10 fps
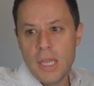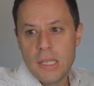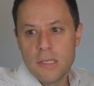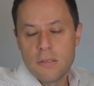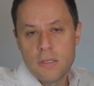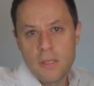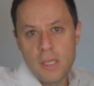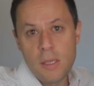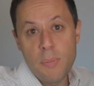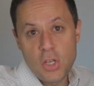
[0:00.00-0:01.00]
into
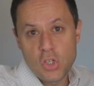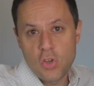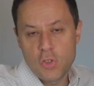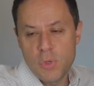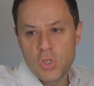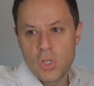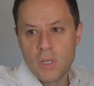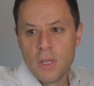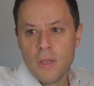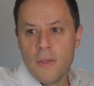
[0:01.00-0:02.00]
the pension contribution.